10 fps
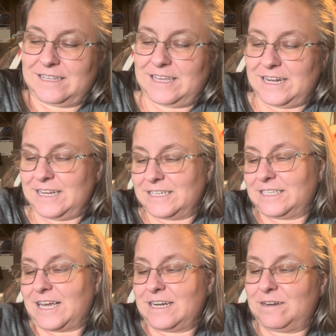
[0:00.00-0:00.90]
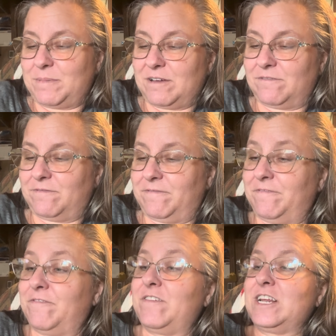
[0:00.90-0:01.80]
Getting excited about
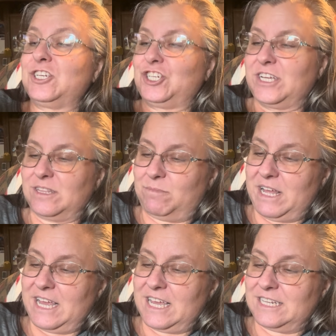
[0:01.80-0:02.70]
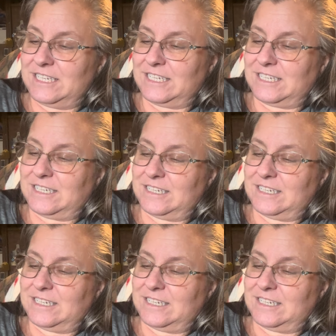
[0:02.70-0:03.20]
finishing the blankets.